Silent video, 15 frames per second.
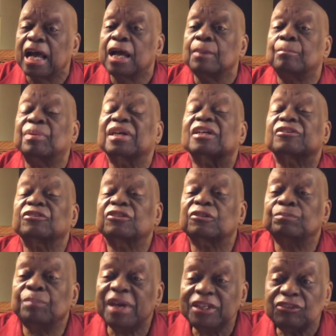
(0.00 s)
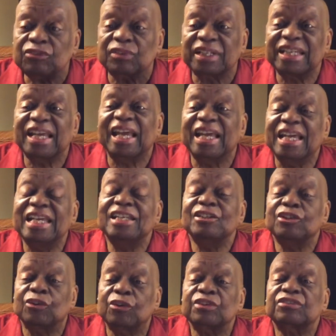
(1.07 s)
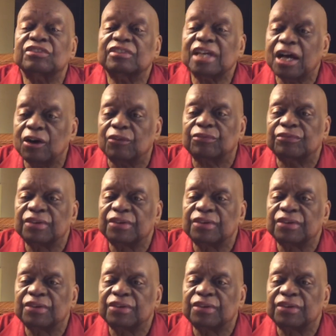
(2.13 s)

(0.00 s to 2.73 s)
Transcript: but especially in yourself,